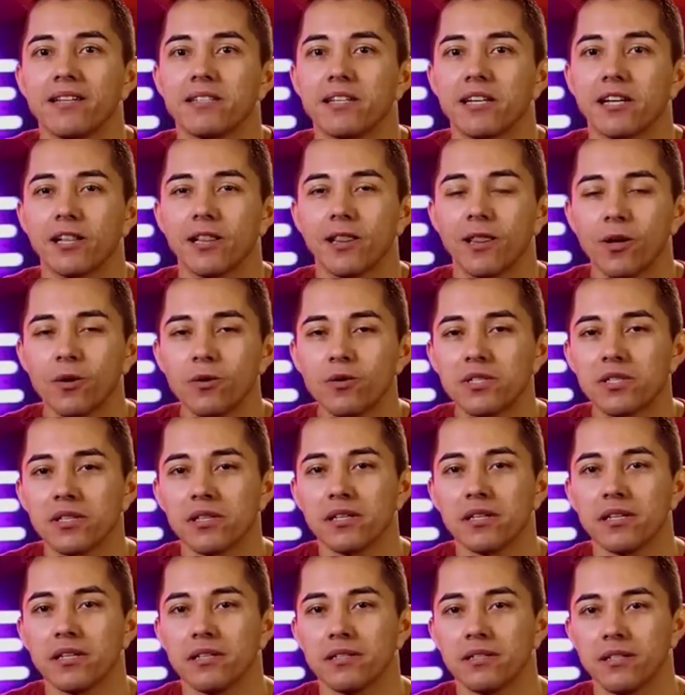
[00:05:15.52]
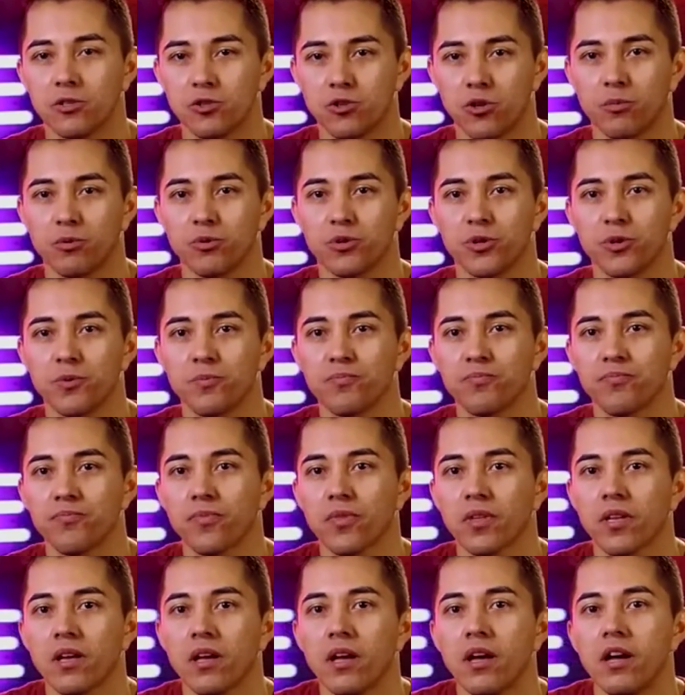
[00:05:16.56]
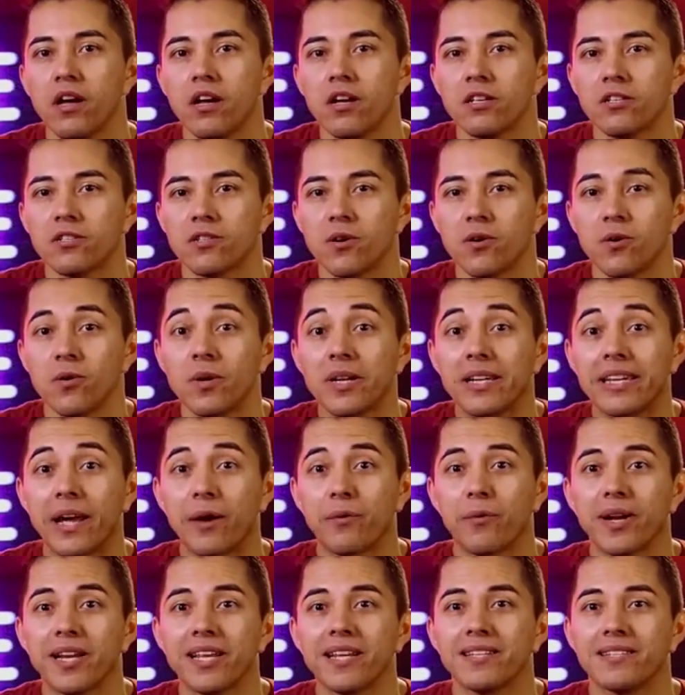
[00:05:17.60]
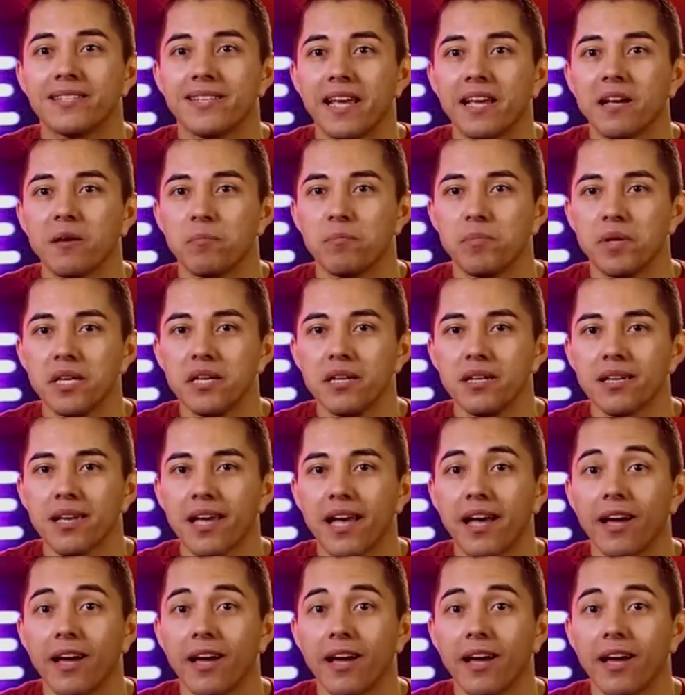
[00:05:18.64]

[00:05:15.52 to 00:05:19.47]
it closely to troubleshoot. So get ready to take a peek